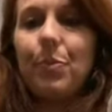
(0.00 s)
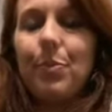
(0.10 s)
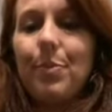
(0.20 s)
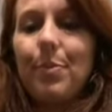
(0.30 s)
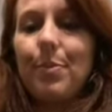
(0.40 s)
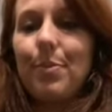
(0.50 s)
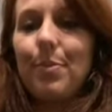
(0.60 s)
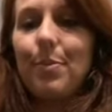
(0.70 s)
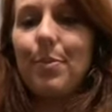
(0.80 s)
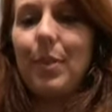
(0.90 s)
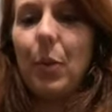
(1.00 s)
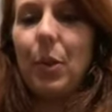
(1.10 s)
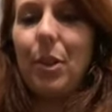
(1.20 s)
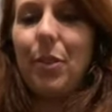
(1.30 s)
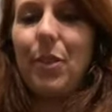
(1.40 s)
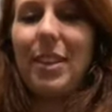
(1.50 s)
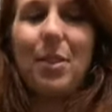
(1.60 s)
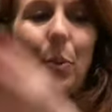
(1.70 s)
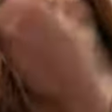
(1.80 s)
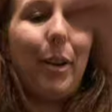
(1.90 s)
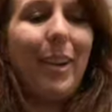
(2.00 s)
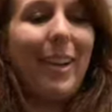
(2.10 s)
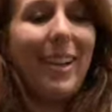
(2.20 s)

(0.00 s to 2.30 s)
I wonder if that's where